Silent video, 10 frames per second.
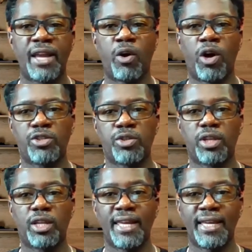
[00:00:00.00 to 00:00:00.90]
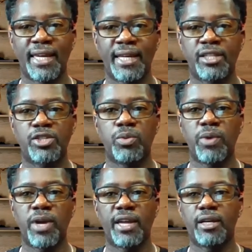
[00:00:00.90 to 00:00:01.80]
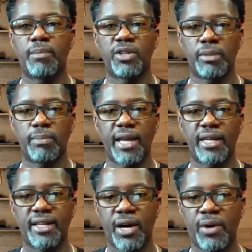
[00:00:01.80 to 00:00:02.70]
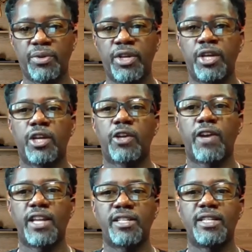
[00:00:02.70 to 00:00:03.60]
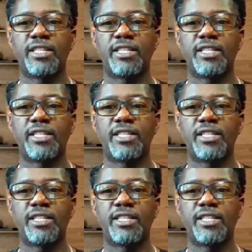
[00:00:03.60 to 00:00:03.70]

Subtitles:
And also the linking to a commercial bank account creates an